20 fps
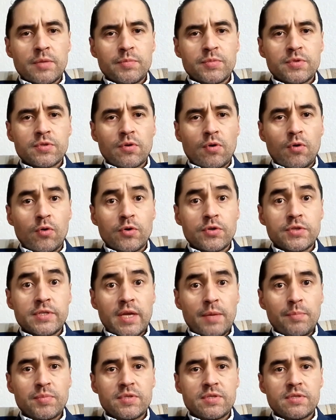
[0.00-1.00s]
concepts or
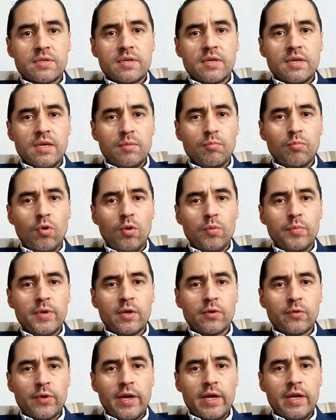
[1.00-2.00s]
steps involved
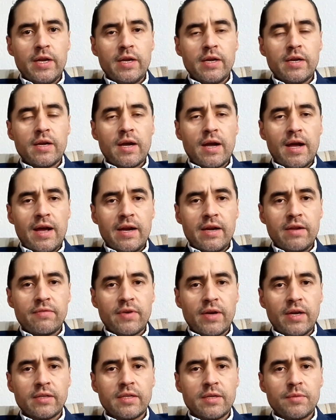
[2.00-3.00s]
in creating an
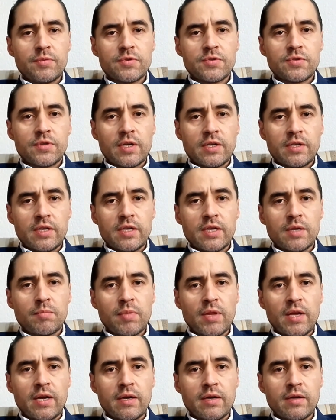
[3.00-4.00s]
effective
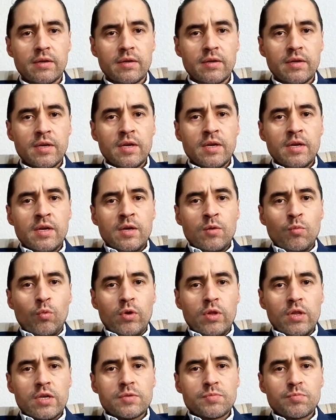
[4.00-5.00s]
strategic plan.
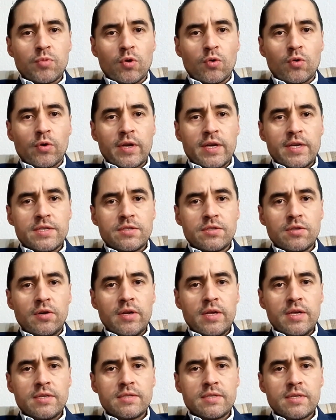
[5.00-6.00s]
We'll explore case
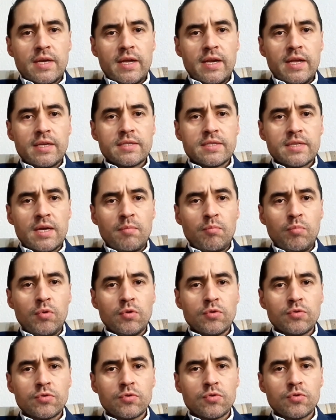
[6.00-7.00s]
studies and
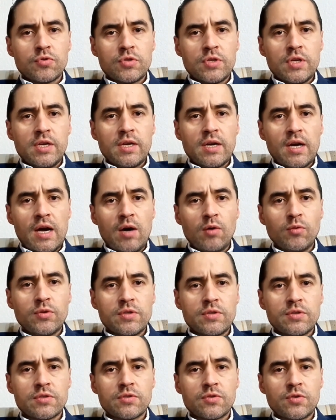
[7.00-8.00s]
examples to see how
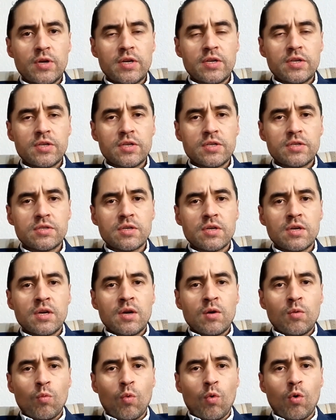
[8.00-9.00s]
these strategies
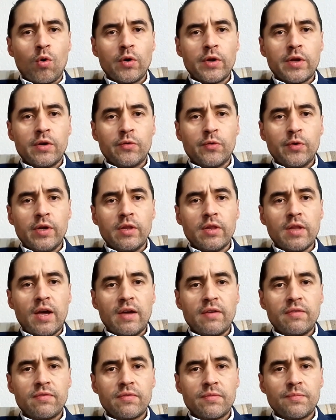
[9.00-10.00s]
work in real
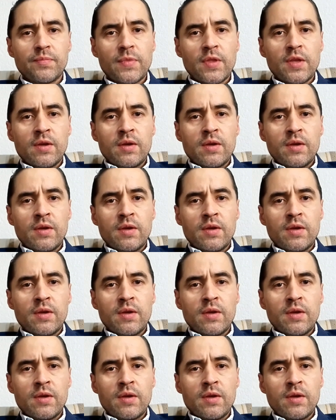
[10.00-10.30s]
life.